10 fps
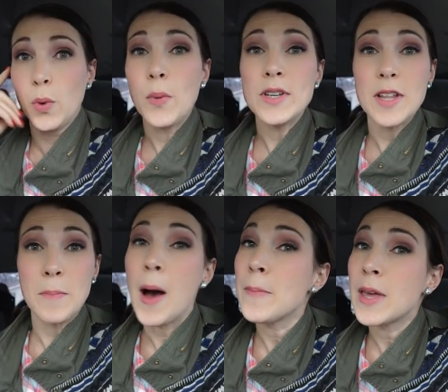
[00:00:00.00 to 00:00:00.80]
We went to the
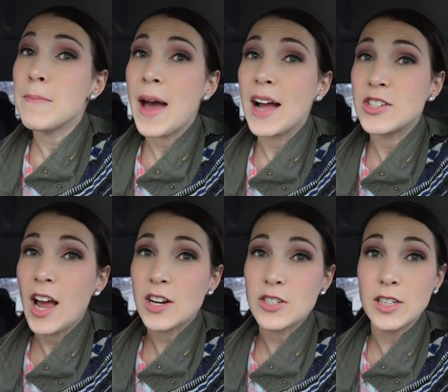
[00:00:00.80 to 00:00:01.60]
pumpkin patch
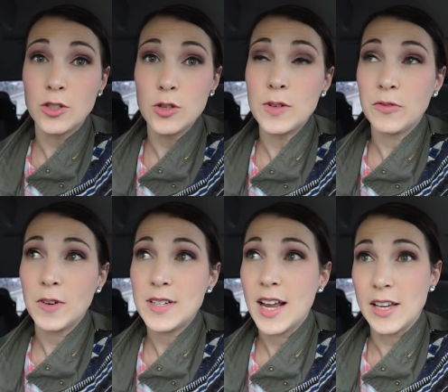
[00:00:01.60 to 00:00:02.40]
actually two
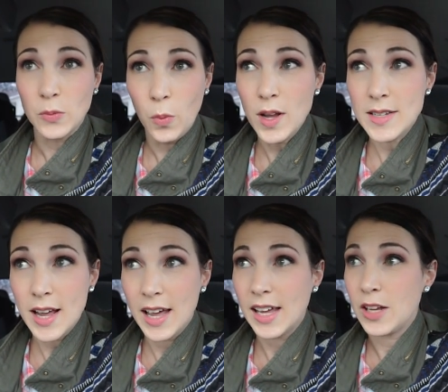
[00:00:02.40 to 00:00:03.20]
different days. One
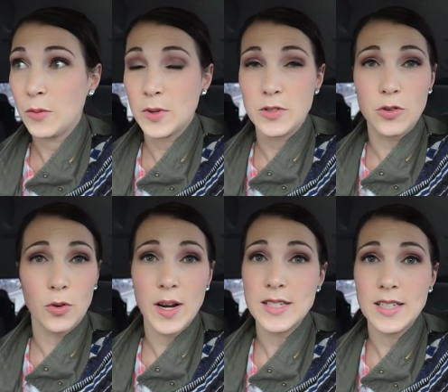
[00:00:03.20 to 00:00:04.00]
day it was
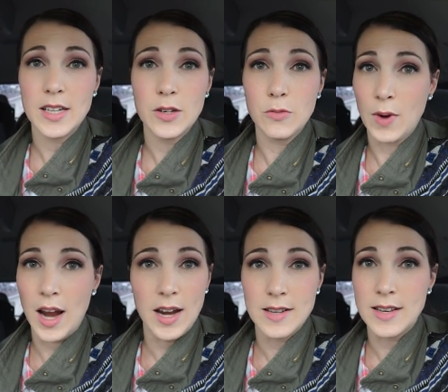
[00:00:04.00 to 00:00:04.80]
crazy
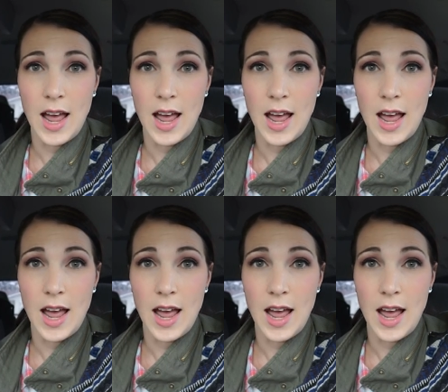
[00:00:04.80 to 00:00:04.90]
rain